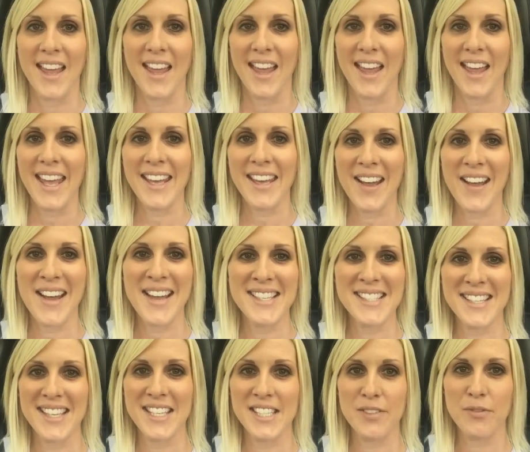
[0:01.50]
Hey
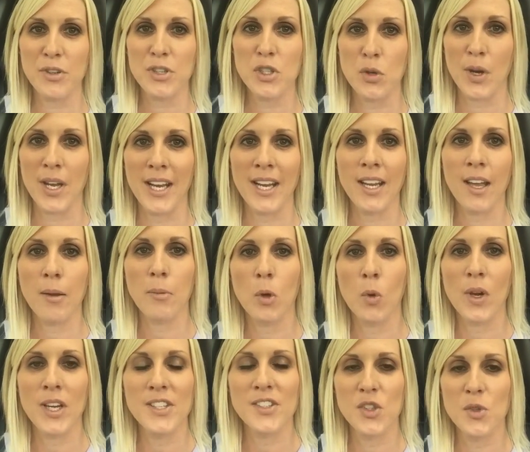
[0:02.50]
guys, thanks for joining. I'm
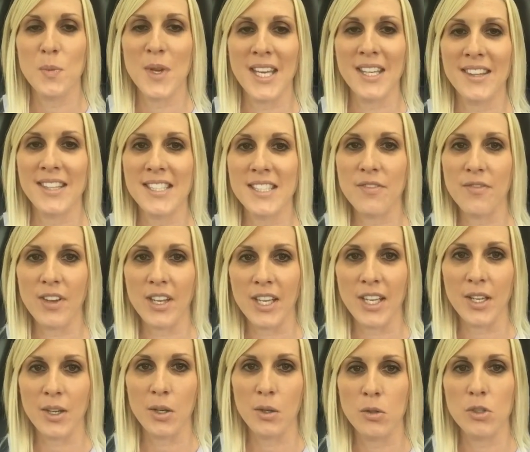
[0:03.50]
going to make this
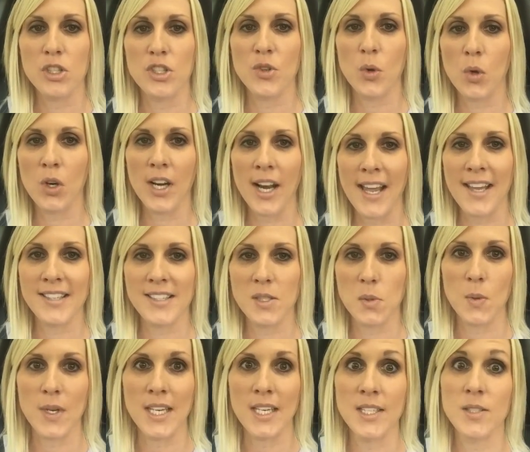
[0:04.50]
video short and
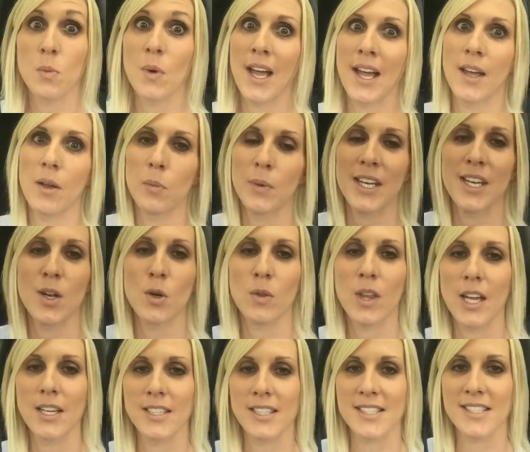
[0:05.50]
sweet. Well, we know
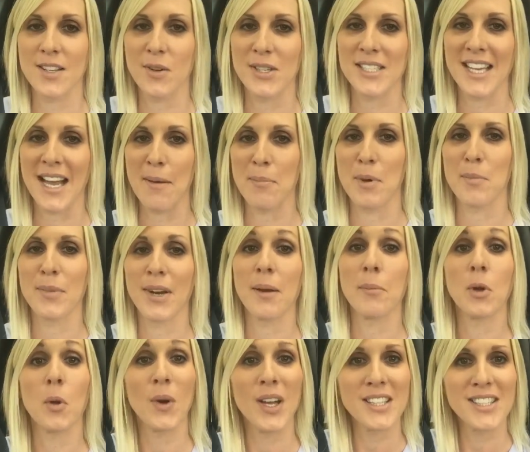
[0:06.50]
that doesn't always happen, but I'm
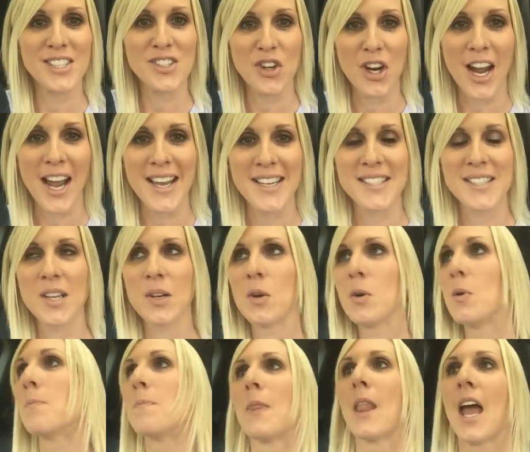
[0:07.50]
going to try.
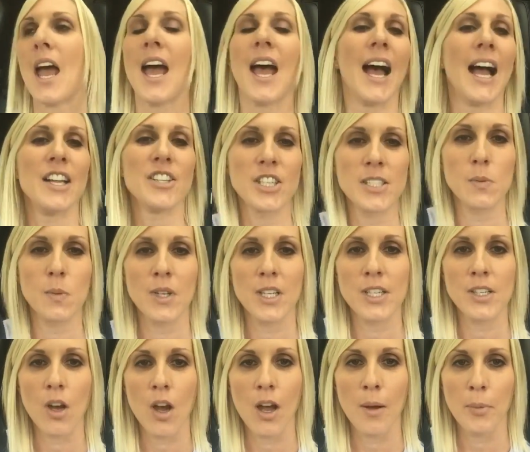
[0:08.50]
So I just wanted
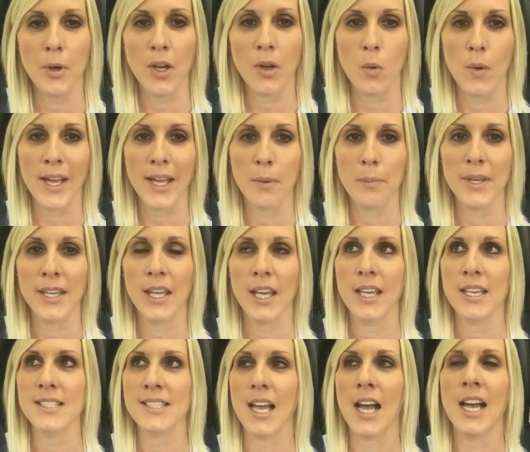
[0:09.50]
to hop on quick
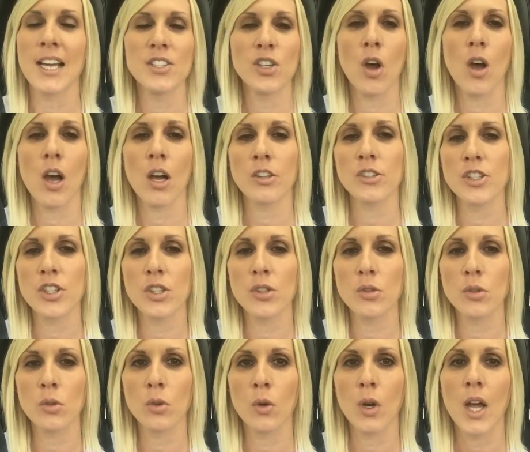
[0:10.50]
because I talk
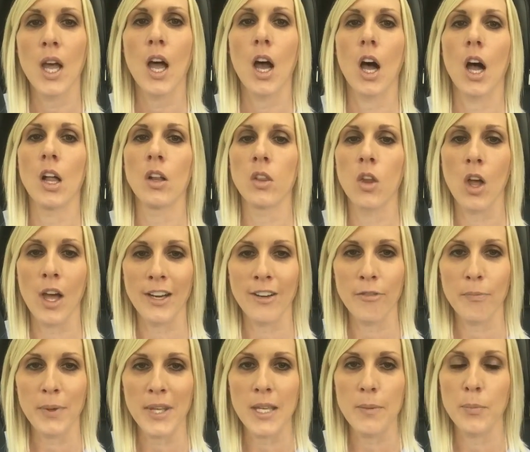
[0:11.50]
to a lot
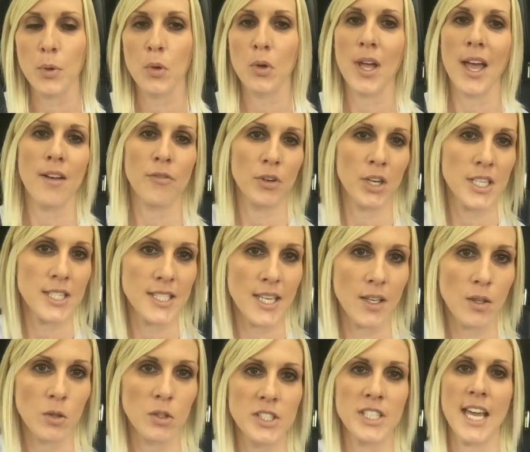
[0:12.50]
of people every
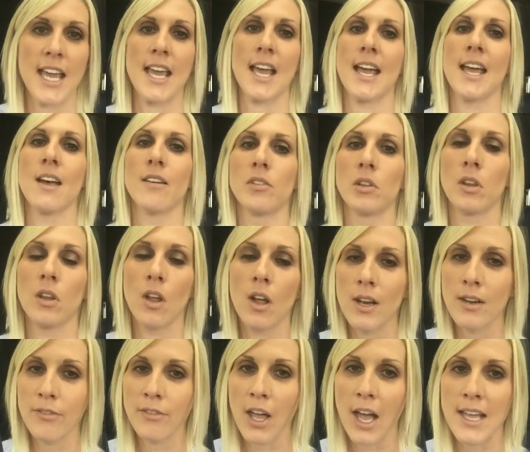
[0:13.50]
single day. I have a
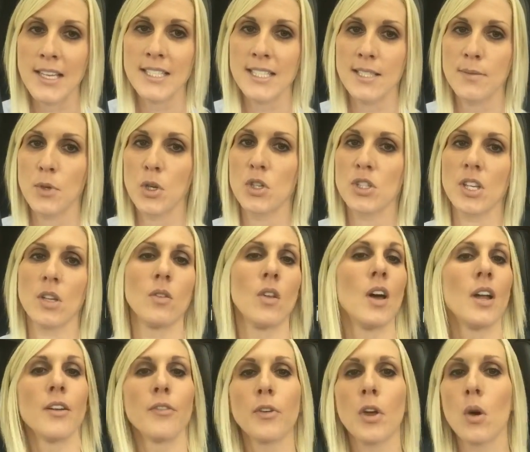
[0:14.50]
lot of customers, a
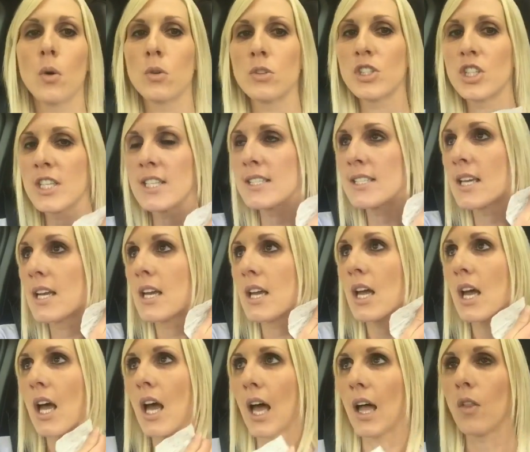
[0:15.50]
lot of coaches,
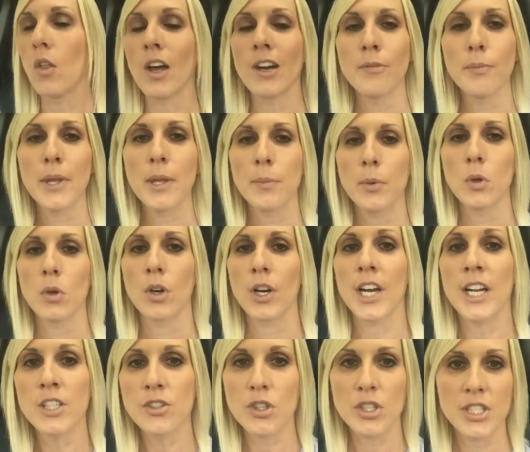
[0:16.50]
a lot of people who are
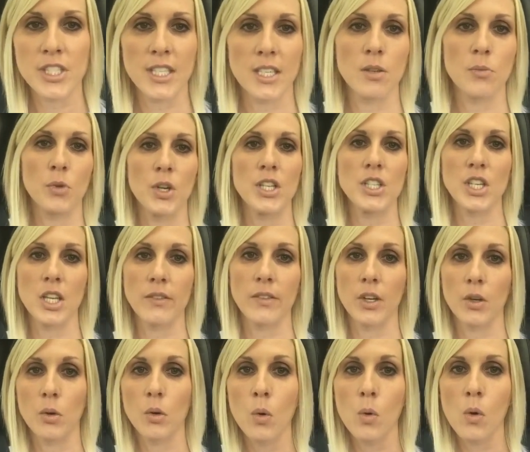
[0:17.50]
interested in reaching
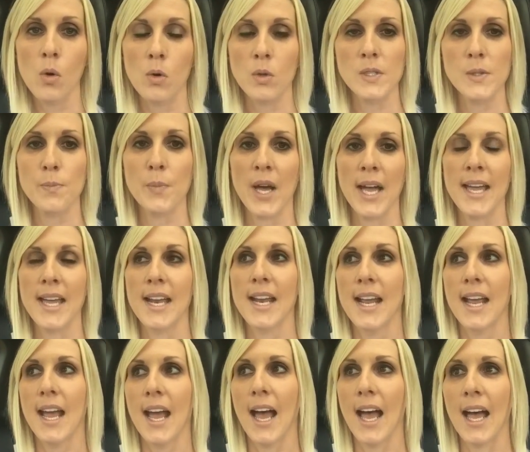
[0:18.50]
their goals. But
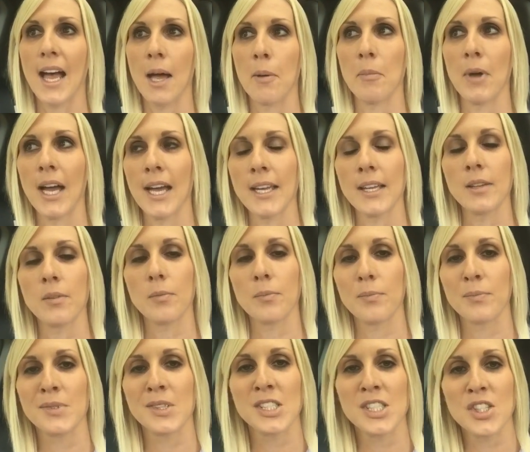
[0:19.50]
I
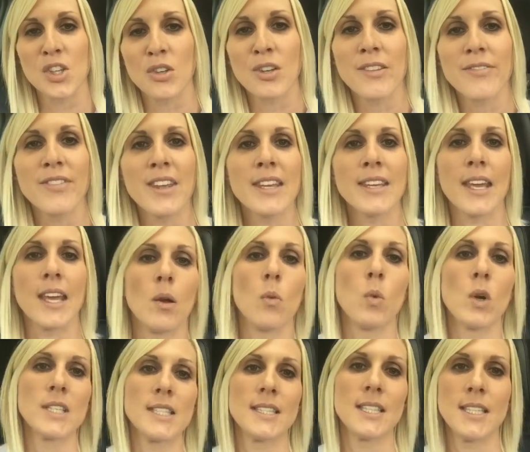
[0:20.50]
started thinking,
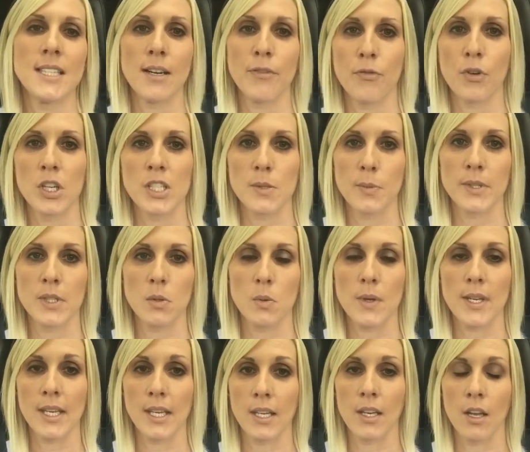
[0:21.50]
what's the difference
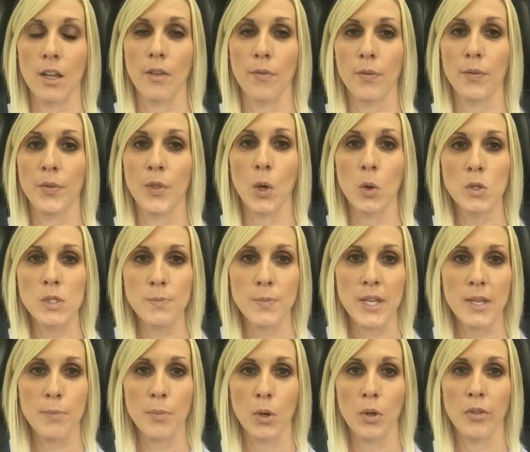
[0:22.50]
between those
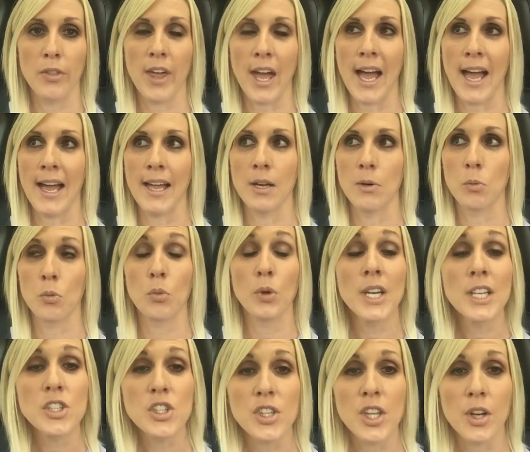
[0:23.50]
people that
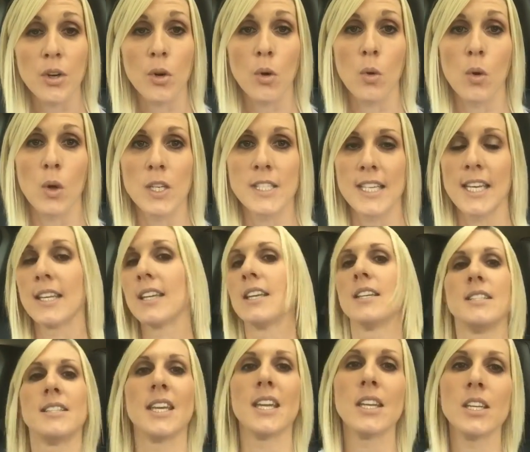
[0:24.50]
reach their goals and
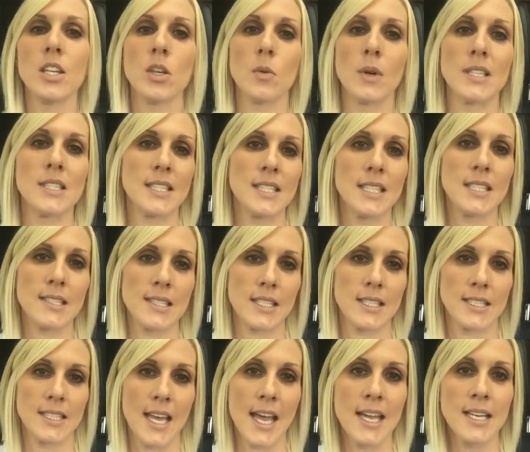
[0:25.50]
continue and see
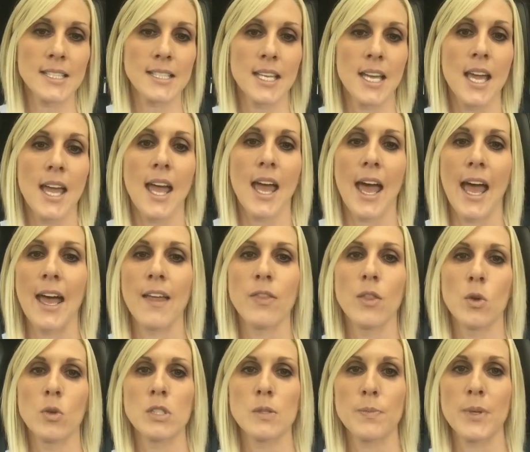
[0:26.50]
success and
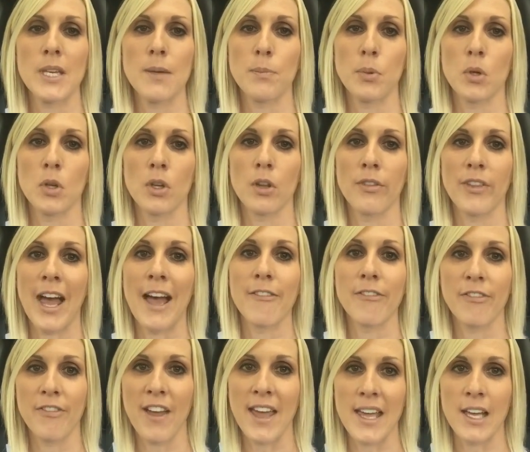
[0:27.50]
those people that
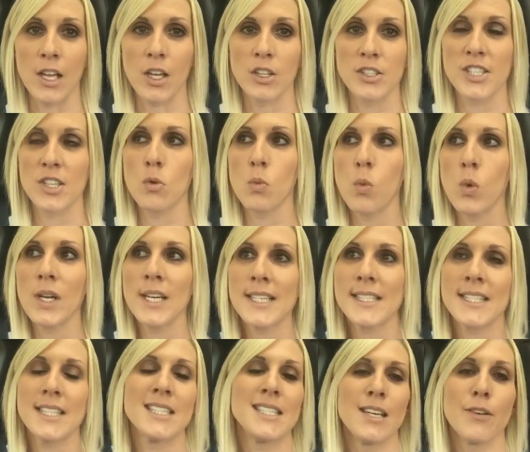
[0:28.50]
fail? So what is
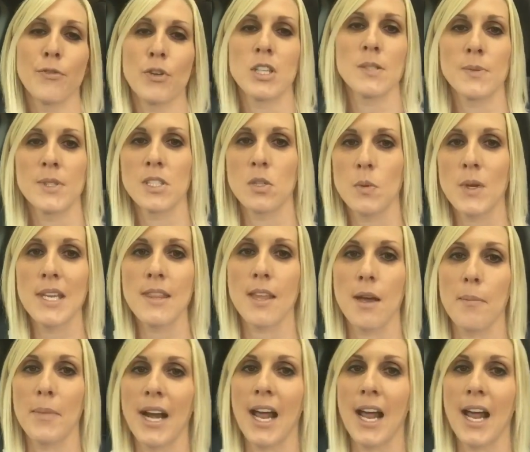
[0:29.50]
the difference between them?